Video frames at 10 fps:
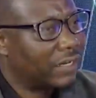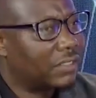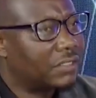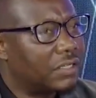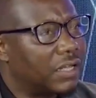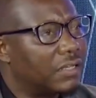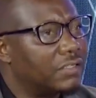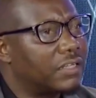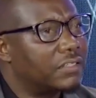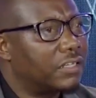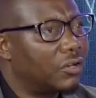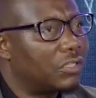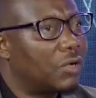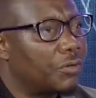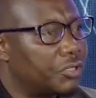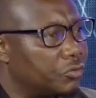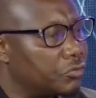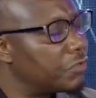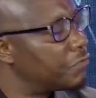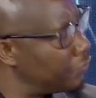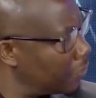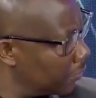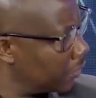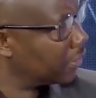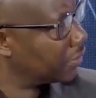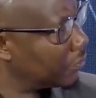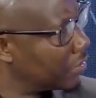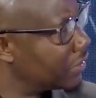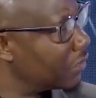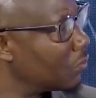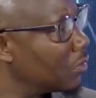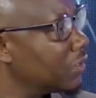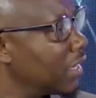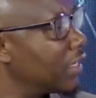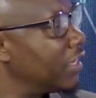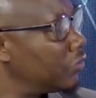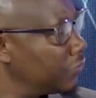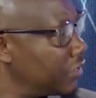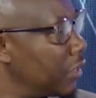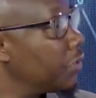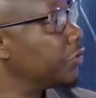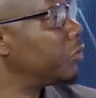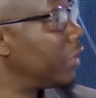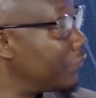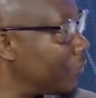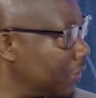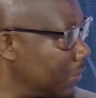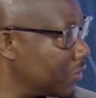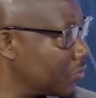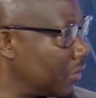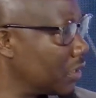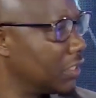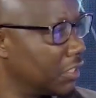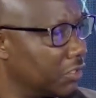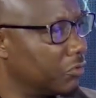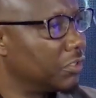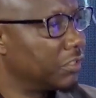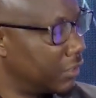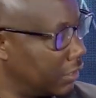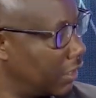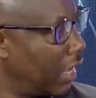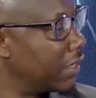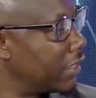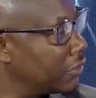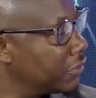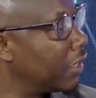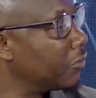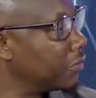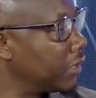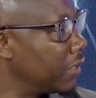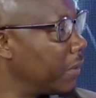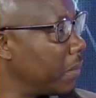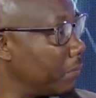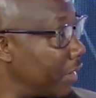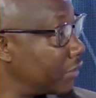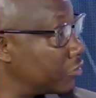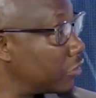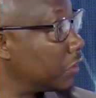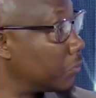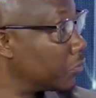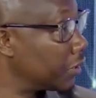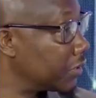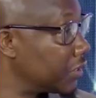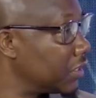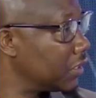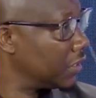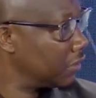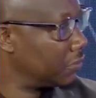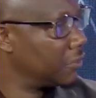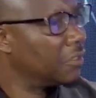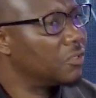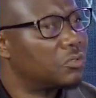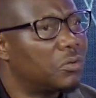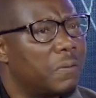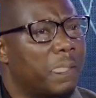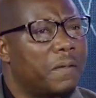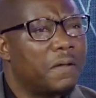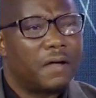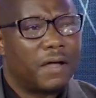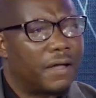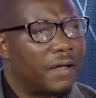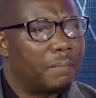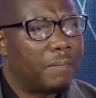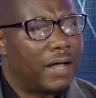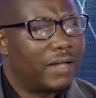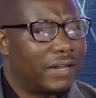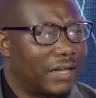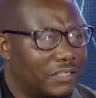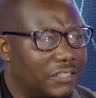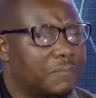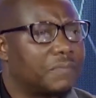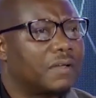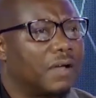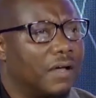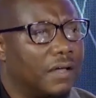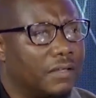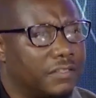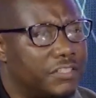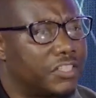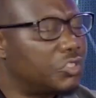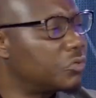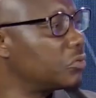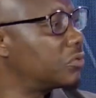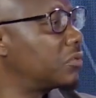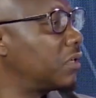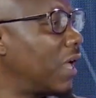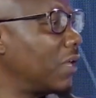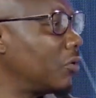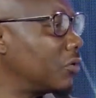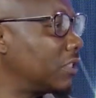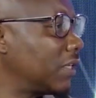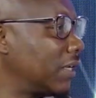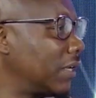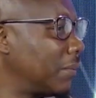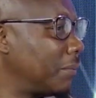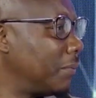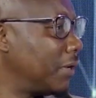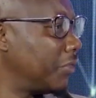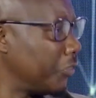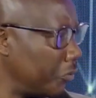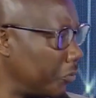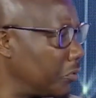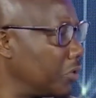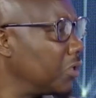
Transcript: that, there's a lot that we need to do, even from the Western world. There are a lot of things that we need to learn from them as well, you know, in carrying out their own practice of democracy. You know. So, by and large, these issues are not new.